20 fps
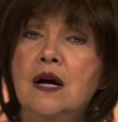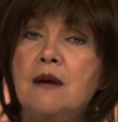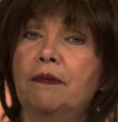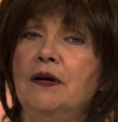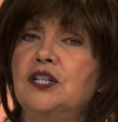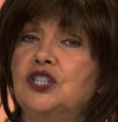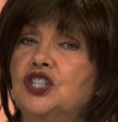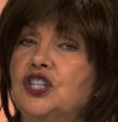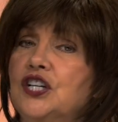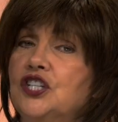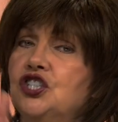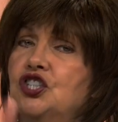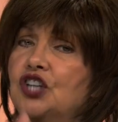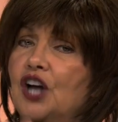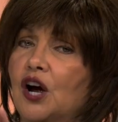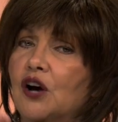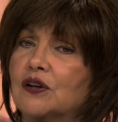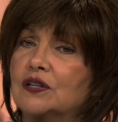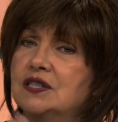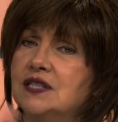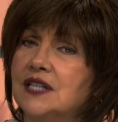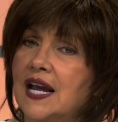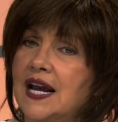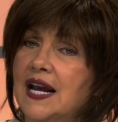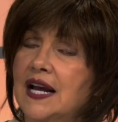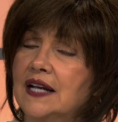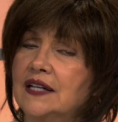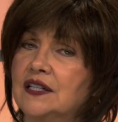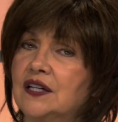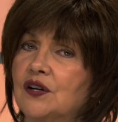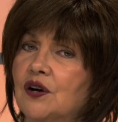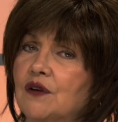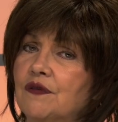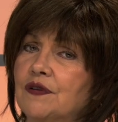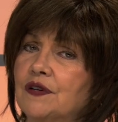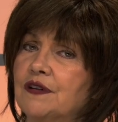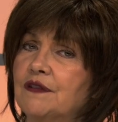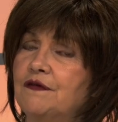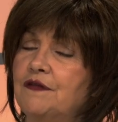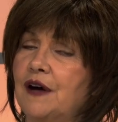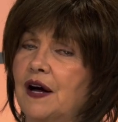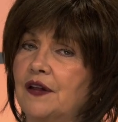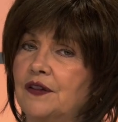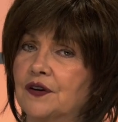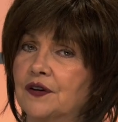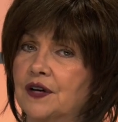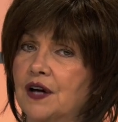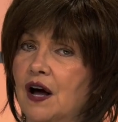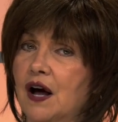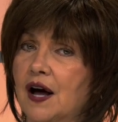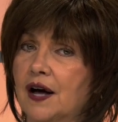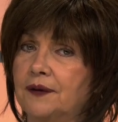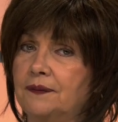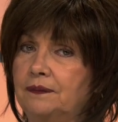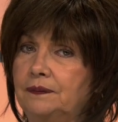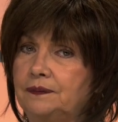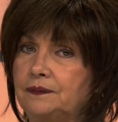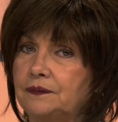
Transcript: But she chose to hand it over to Father God.